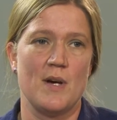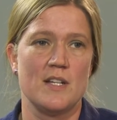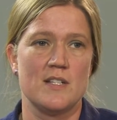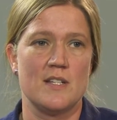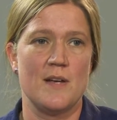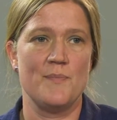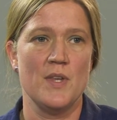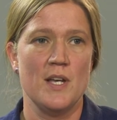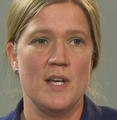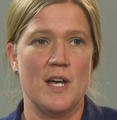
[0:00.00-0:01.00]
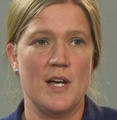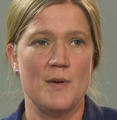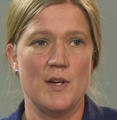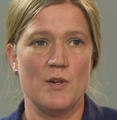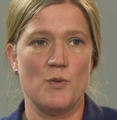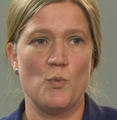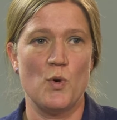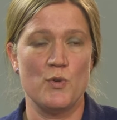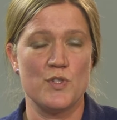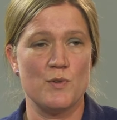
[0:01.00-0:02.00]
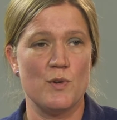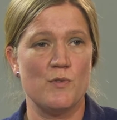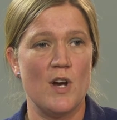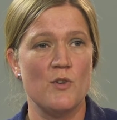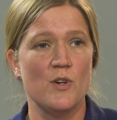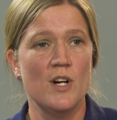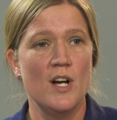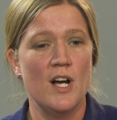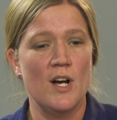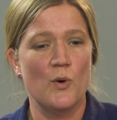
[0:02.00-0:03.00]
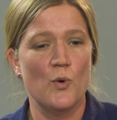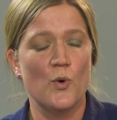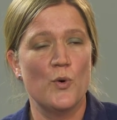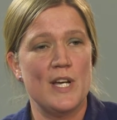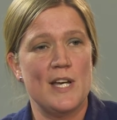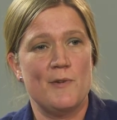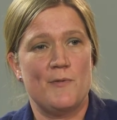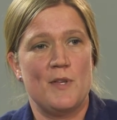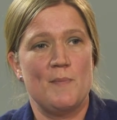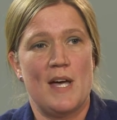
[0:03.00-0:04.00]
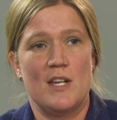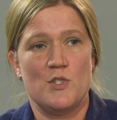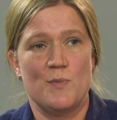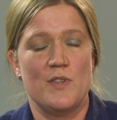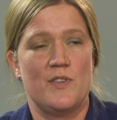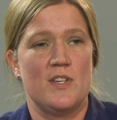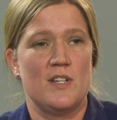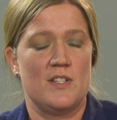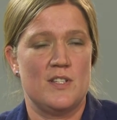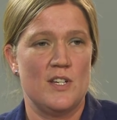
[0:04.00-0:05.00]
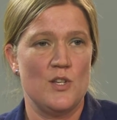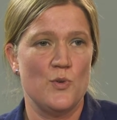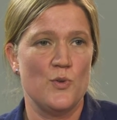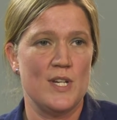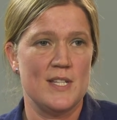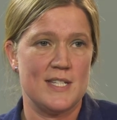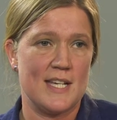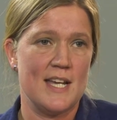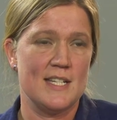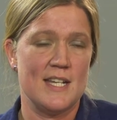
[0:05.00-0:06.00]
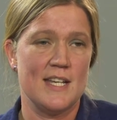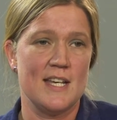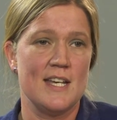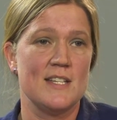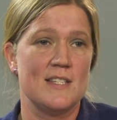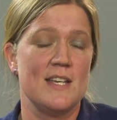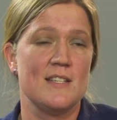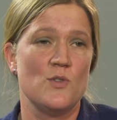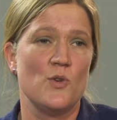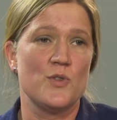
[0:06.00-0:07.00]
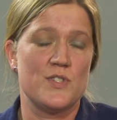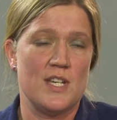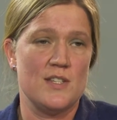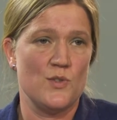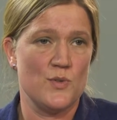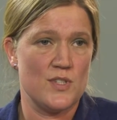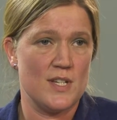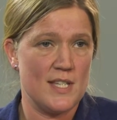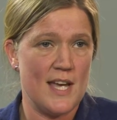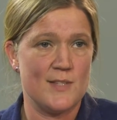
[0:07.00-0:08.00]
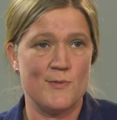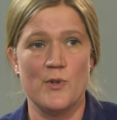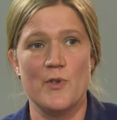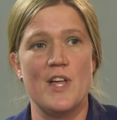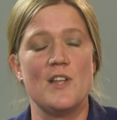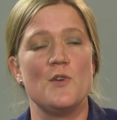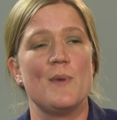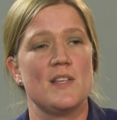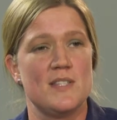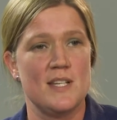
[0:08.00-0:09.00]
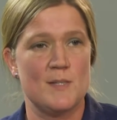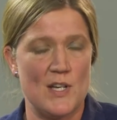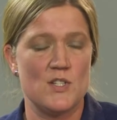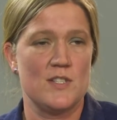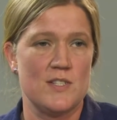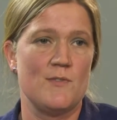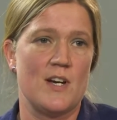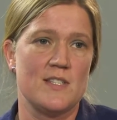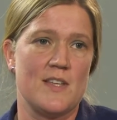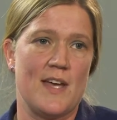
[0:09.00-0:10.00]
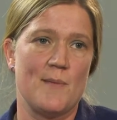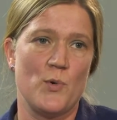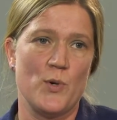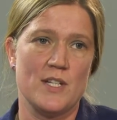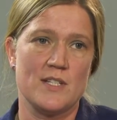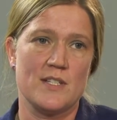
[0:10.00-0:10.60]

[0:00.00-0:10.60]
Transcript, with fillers: might um, uh, warrant a referral. Or if the management that, that you're instigating is, is, not, is not successful, then you might seek specialist advice at that point.